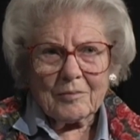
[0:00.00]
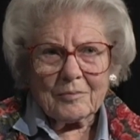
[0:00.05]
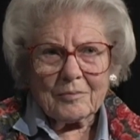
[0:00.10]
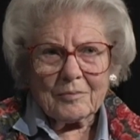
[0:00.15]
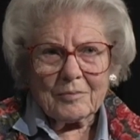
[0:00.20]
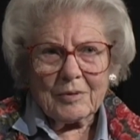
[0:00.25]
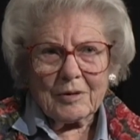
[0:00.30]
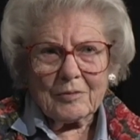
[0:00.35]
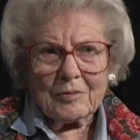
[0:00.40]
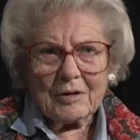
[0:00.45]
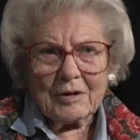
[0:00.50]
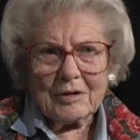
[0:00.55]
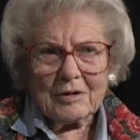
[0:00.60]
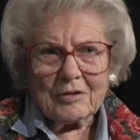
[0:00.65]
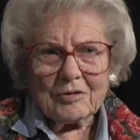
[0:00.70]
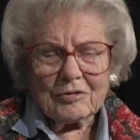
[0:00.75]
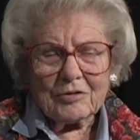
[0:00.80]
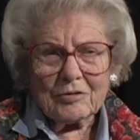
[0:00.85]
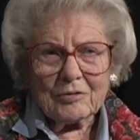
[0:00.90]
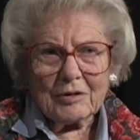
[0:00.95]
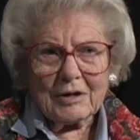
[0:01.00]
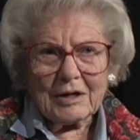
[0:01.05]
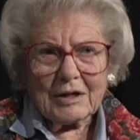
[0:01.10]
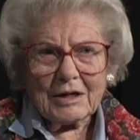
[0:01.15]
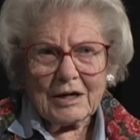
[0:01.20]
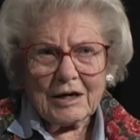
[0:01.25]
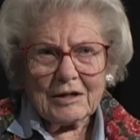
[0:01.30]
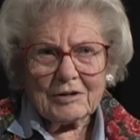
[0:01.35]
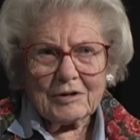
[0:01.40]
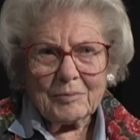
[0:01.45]
But when I
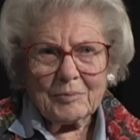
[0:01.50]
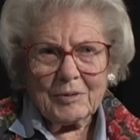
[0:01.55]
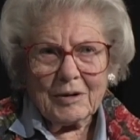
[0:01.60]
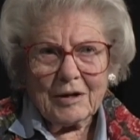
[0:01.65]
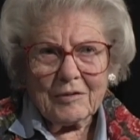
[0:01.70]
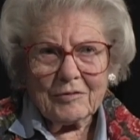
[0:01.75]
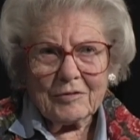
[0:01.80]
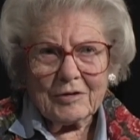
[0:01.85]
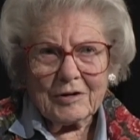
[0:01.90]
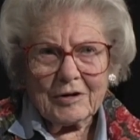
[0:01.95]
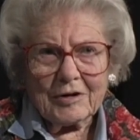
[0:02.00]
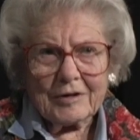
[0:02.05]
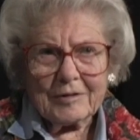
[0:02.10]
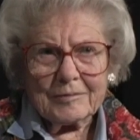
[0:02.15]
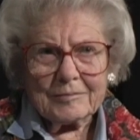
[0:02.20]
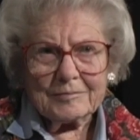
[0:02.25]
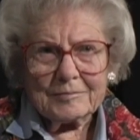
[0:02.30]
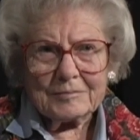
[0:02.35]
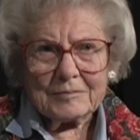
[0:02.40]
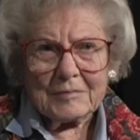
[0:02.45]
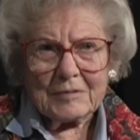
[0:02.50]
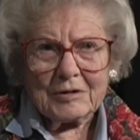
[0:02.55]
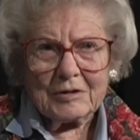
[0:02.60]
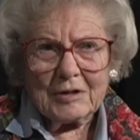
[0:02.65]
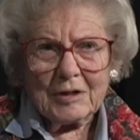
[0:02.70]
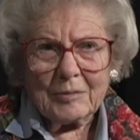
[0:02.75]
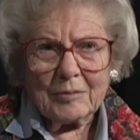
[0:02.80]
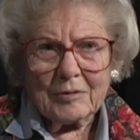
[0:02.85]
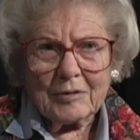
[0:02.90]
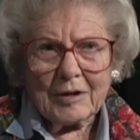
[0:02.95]
got to Belvedere in
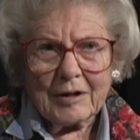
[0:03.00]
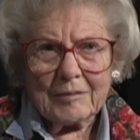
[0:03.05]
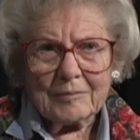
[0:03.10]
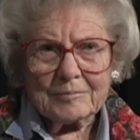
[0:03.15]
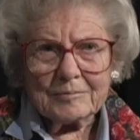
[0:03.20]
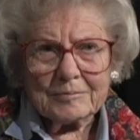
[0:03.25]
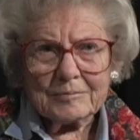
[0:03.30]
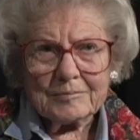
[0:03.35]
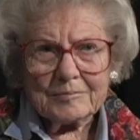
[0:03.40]
Tiburon,